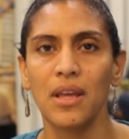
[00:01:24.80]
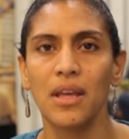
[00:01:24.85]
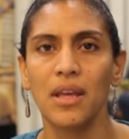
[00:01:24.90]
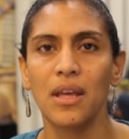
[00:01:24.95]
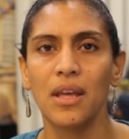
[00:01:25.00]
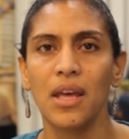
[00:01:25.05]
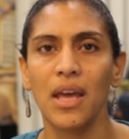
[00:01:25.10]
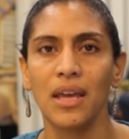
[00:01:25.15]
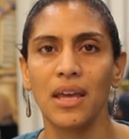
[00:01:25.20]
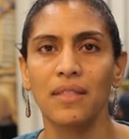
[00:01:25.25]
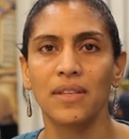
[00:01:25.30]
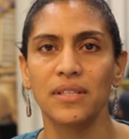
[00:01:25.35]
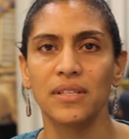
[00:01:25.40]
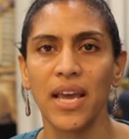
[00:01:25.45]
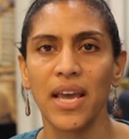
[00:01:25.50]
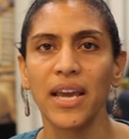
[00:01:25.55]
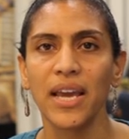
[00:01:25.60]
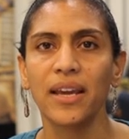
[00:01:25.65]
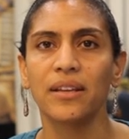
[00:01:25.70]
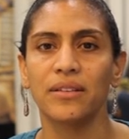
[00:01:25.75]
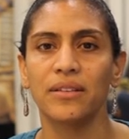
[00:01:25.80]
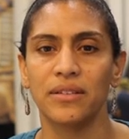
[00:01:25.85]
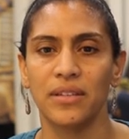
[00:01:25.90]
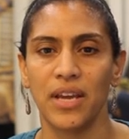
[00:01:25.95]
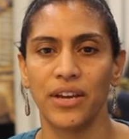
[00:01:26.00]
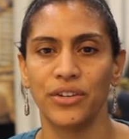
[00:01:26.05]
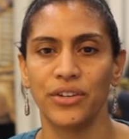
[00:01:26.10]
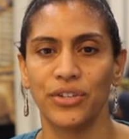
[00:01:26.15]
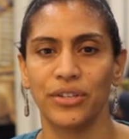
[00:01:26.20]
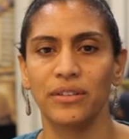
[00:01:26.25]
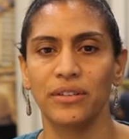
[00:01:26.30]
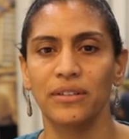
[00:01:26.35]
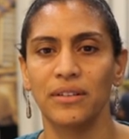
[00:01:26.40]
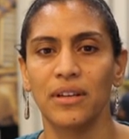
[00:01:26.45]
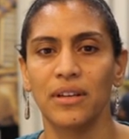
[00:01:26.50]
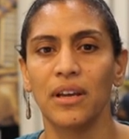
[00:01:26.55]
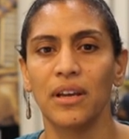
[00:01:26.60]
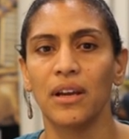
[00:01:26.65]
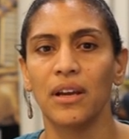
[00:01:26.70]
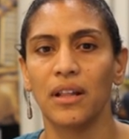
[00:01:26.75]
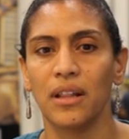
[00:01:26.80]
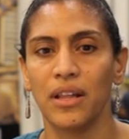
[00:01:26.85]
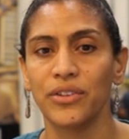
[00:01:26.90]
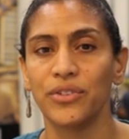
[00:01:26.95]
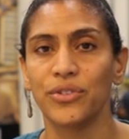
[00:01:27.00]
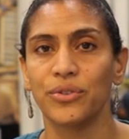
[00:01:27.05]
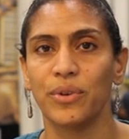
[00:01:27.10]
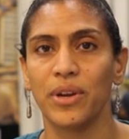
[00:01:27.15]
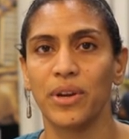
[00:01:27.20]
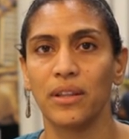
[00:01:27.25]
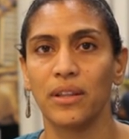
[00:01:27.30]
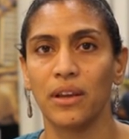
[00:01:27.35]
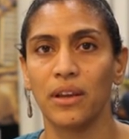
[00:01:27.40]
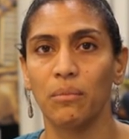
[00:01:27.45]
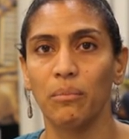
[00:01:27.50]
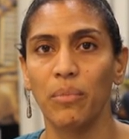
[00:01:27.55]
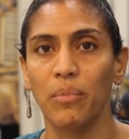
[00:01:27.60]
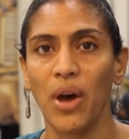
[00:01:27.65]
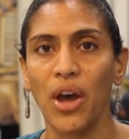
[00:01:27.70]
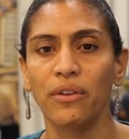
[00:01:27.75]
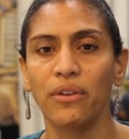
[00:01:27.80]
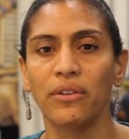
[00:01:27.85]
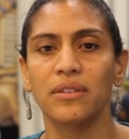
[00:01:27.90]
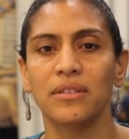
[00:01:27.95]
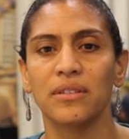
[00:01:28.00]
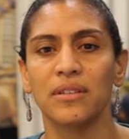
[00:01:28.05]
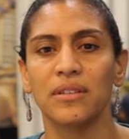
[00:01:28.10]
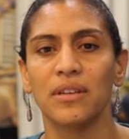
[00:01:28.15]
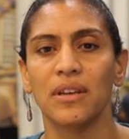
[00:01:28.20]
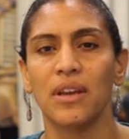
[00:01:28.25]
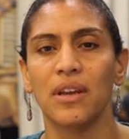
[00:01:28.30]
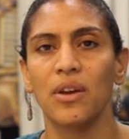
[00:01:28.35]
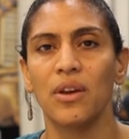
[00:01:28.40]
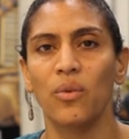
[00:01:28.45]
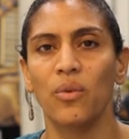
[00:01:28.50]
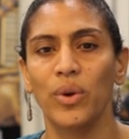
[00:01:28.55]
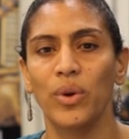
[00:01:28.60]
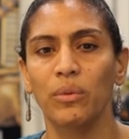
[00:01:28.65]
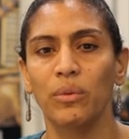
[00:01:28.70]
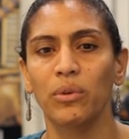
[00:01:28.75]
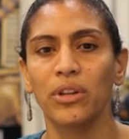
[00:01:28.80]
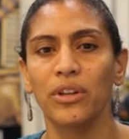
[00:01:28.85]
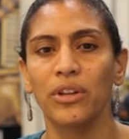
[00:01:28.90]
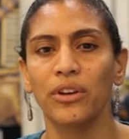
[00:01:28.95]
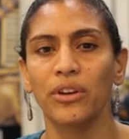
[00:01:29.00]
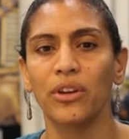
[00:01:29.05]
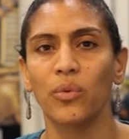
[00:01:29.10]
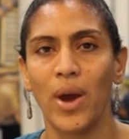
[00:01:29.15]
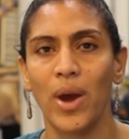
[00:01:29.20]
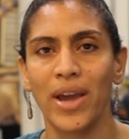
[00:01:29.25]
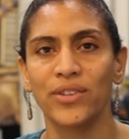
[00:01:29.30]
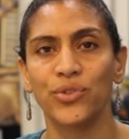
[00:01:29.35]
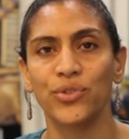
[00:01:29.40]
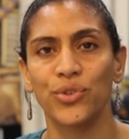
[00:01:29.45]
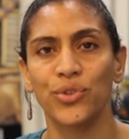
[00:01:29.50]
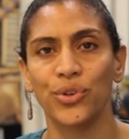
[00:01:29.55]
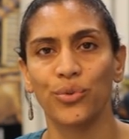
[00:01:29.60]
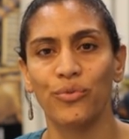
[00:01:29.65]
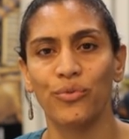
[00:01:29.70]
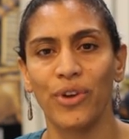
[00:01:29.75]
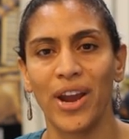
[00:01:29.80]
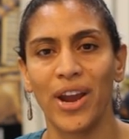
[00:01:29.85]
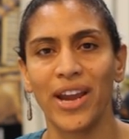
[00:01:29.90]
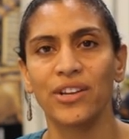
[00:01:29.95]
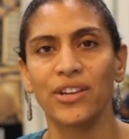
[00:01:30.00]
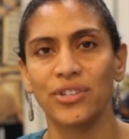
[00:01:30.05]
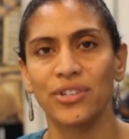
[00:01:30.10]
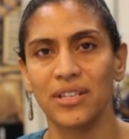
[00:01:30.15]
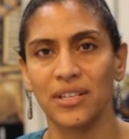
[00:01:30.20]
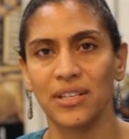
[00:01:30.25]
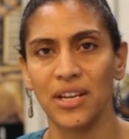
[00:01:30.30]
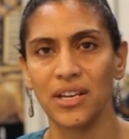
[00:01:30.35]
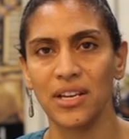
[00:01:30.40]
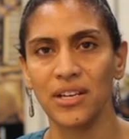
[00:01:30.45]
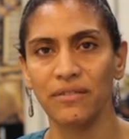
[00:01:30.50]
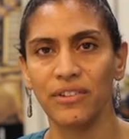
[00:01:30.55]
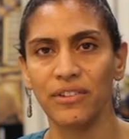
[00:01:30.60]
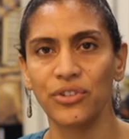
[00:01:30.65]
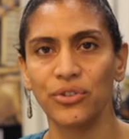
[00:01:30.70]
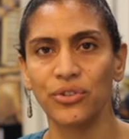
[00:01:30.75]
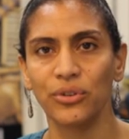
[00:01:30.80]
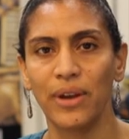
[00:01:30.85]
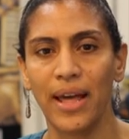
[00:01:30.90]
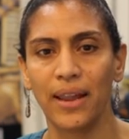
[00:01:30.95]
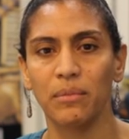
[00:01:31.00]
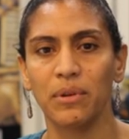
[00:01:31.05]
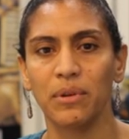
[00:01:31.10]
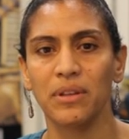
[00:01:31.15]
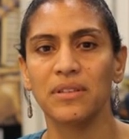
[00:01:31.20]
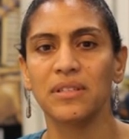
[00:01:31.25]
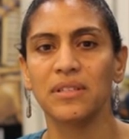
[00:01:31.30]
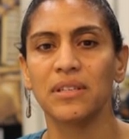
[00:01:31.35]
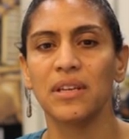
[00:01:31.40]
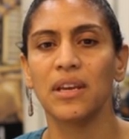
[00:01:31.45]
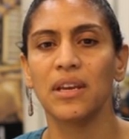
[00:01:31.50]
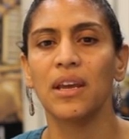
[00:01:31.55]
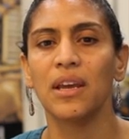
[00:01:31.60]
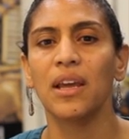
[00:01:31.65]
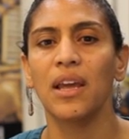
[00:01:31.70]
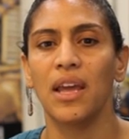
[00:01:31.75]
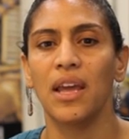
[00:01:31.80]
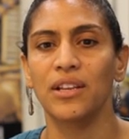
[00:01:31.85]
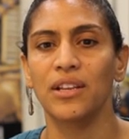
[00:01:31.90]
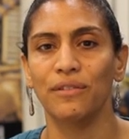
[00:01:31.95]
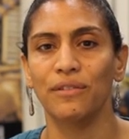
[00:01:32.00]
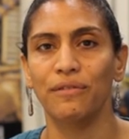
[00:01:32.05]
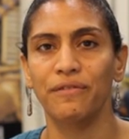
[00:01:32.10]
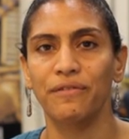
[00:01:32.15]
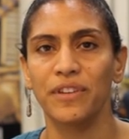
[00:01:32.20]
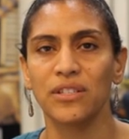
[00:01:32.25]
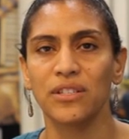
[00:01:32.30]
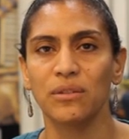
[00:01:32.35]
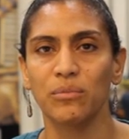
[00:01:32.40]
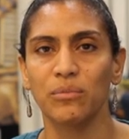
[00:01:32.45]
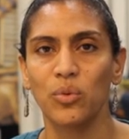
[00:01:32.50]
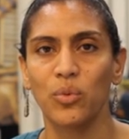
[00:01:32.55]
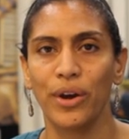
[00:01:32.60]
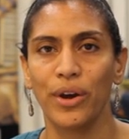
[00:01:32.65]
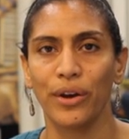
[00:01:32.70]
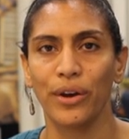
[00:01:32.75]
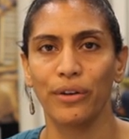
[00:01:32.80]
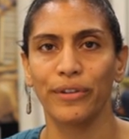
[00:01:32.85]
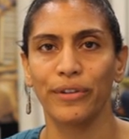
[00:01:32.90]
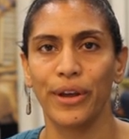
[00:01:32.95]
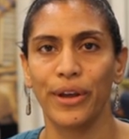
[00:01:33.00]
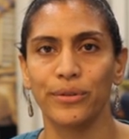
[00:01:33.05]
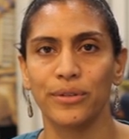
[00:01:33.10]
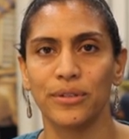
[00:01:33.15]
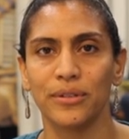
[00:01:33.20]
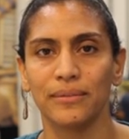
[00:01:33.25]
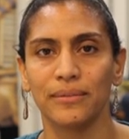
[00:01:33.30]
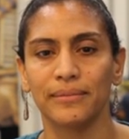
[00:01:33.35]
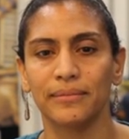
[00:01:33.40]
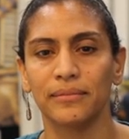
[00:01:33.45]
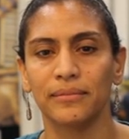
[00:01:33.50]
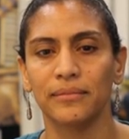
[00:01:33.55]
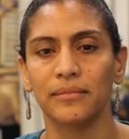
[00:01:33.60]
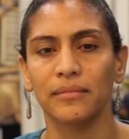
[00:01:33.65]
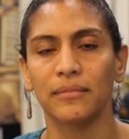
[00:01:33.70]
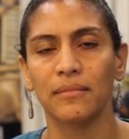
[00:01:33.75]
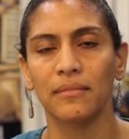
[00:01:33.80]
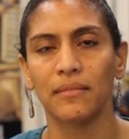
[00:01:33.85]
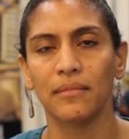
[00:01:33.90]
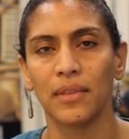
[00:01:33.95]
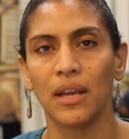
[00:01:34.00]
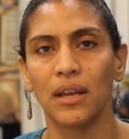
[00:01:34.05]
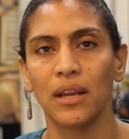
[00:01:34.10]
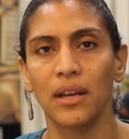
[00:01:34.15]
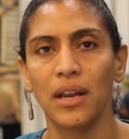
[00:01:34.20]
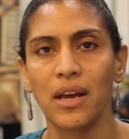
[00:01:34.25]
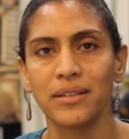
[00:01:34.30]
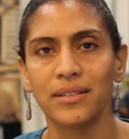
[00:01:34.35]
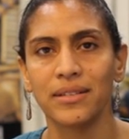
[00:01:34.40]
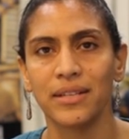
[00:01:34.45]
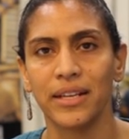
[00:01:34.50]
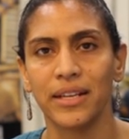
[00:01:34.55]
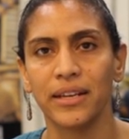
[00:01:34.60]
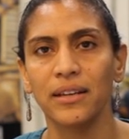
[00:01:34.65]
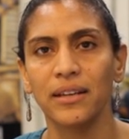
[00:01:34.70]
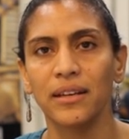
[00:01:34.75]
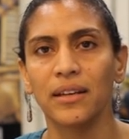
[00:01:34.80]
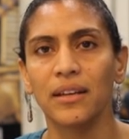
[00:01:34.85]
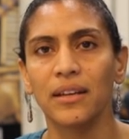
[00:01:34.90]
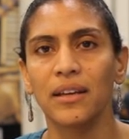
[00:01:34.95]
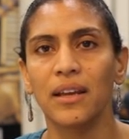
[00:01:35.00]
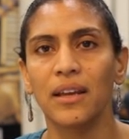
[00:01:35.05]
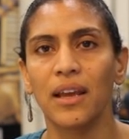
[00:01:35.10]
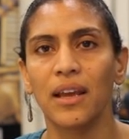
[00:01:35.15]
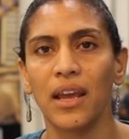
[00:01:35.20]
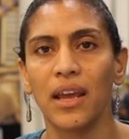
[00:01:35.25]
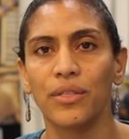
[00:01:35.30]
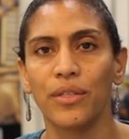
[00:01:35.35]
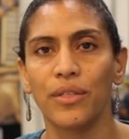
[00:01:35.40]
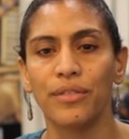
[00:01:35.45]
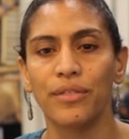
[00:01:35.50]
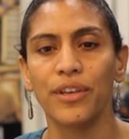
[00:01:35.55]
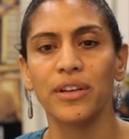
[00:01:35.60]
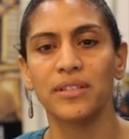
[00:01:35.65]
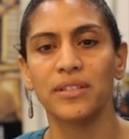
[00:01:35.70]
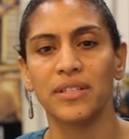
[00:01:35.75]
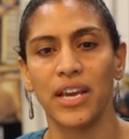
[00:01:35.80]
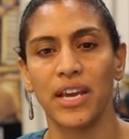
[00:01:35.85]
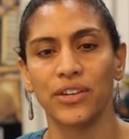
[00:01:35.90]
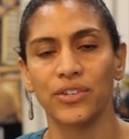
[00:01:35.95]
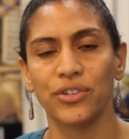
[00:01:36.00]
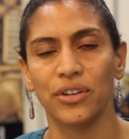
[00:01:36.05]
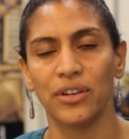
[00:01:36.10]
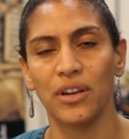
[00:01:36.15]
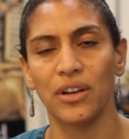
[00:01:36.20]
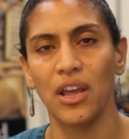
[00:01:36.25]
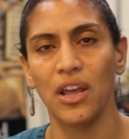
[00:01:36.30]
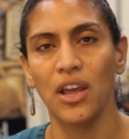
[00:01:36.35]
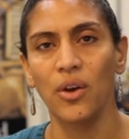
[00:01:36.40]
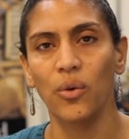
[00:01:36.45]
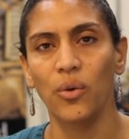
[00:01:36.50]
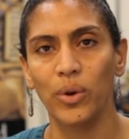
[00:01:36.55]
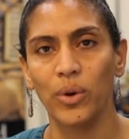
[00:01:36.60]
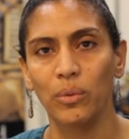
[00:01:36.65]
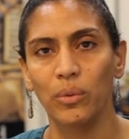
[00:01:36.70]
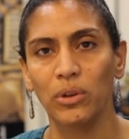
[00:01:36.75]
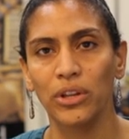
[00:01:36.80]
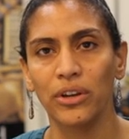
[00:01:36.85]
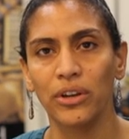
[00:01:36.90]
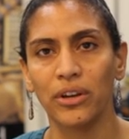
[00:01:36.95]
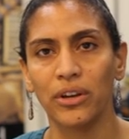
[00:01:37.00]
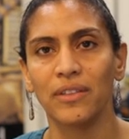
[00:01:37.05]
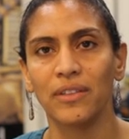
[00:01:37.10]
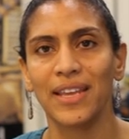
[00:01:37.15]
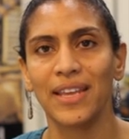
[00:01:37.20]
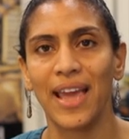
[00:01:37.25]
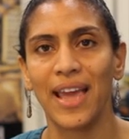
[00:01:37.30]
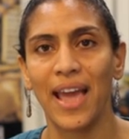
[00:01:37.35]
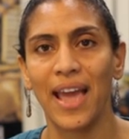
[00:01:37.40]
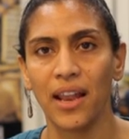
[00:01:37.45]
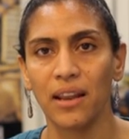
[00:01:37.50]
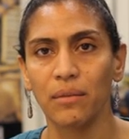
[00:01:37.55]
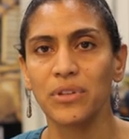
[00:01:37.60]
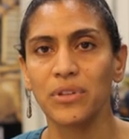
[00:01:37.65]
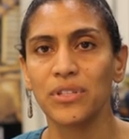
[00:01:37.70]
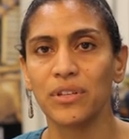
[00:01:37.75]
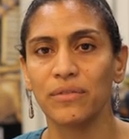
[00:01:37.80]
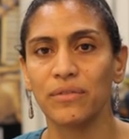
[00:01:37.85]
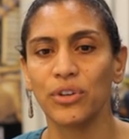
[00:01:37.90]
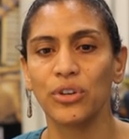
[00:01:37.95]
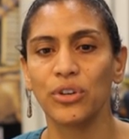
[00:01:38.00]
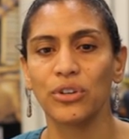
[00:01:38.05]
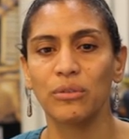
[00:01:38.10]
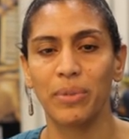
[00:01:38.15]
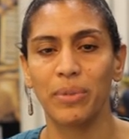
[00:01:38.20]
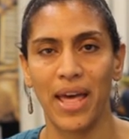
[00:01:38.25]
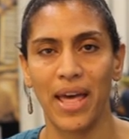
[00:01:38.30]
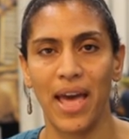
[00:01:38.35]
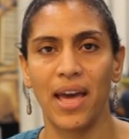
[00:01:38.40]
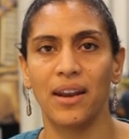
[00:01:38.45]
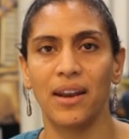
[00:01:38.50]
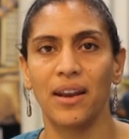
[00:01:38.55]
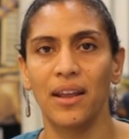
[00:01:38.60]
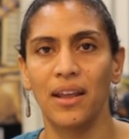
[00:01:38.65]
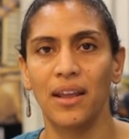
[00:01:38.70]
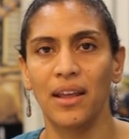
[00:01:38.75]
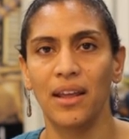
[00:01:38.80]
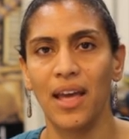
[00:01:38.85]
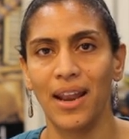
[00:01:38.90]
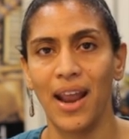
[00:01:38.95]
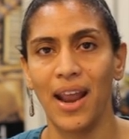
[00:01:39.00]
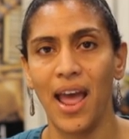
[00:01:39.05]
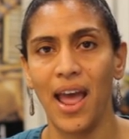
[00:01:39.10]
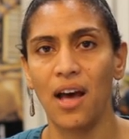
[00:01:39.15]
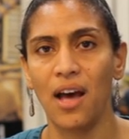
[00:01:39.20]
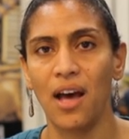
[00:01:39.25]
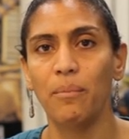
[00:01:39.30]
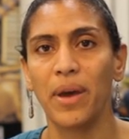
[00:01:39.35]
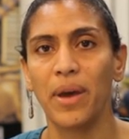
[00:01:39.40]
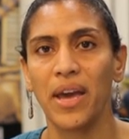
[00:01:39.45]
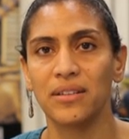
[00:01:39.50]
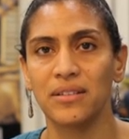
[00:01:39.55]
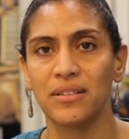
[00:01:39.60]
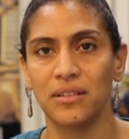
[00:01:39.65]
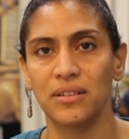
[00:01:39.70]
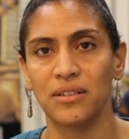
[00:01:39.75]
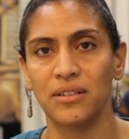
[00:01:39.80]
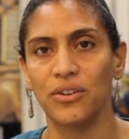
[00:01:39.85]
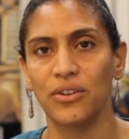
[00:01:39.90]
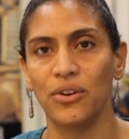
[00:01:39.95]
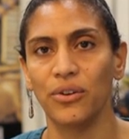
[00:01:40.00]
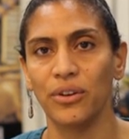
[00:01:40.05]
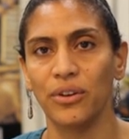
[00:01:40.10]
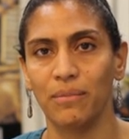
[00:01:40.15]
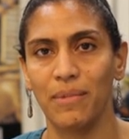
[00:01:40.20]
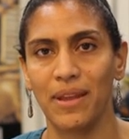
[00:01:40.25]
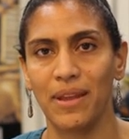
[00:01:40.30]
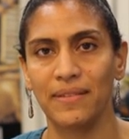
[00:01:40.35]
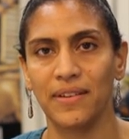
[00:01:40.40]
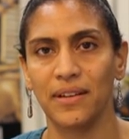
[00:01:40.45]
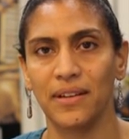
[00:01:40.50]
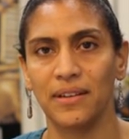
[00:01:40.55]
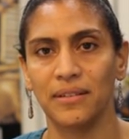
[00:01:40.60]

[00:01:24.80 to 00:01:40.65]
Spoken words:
In the second session, Clustering the Components, we will look at ways to arrange these individual elements into feasible workflows. Lastly, in the third section, we will look at the elements of a good plan and how best to document it.